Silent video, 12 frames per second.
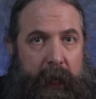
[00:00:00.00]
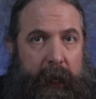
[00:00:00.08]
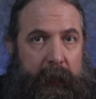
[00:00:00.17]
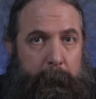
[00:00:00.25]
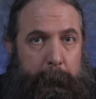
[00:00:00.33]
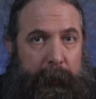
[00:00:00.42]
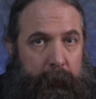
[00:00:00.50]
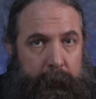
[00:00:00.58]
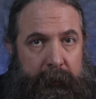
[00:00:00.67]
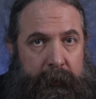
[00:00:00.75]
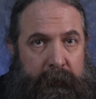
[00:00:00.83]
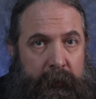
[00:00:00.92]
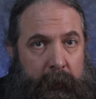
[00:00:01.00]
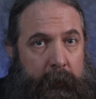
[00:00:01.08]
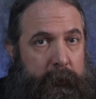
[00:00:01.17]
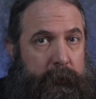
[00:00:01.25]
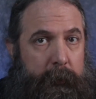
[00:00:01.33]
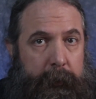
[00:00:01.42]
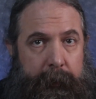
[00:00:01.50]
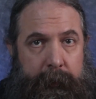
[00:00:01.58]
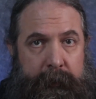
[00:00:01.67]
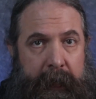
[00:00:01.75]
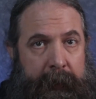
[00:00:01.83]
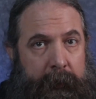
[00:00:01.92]
and abilities so they
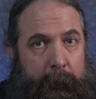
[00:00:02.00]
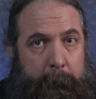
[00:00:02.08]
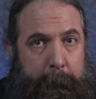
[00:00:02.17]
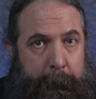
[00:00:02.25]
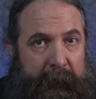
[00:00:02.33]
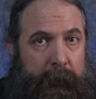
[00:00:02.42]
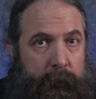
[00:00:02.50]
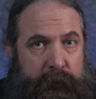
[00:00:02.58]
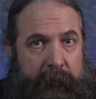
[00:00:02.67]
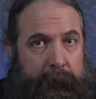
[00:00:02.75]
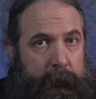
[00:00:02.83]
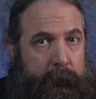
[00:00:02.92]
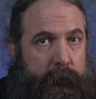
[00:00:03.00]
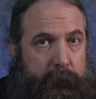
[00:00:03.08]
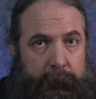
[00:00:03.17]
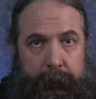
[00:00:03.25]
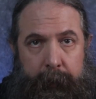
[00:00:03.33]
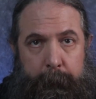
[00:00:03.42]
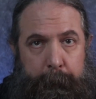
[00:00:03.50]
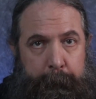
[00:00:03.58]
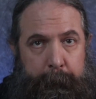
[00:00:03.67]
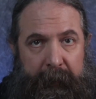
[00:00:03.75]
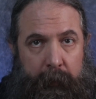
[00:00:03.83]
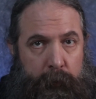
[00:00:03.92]
can take on bigger challenge and get
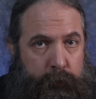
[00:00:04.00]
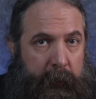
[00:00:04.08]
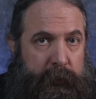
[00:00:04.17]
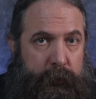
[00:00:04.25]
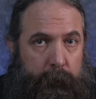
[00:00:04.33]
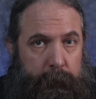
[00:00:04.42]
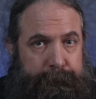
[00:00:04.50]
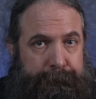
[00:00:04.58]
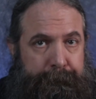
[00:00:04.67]
bigger treasure.